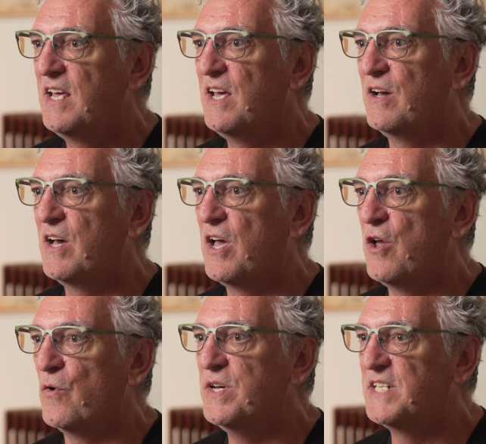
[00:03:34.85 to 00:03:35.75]
you
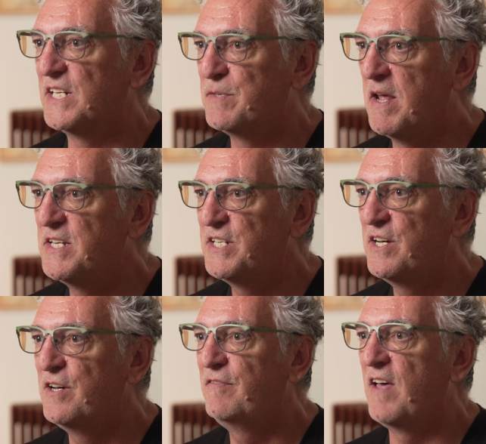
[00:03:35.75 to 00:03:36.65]
know, is
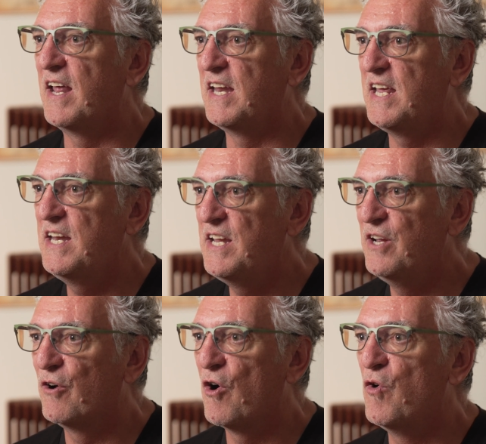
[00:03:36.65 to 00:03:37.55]
expensive and heating
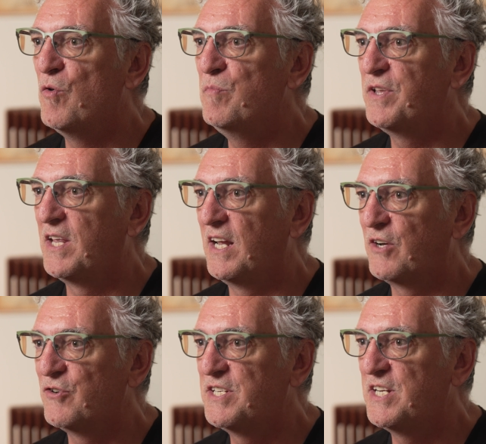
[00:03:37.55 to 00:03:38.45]
your home with
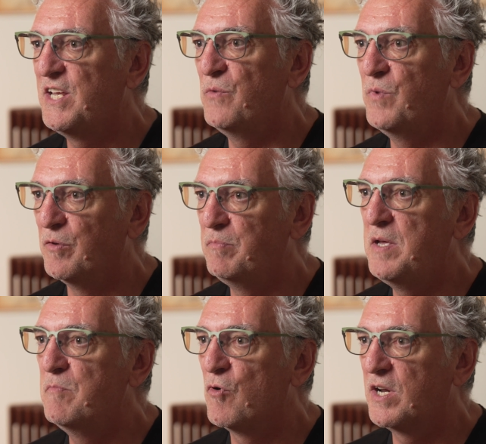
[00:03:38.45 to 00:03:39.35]
electricity will
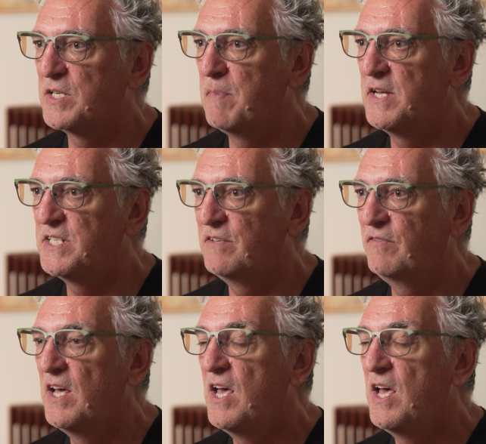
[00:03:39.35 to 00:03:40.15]
be more expensive.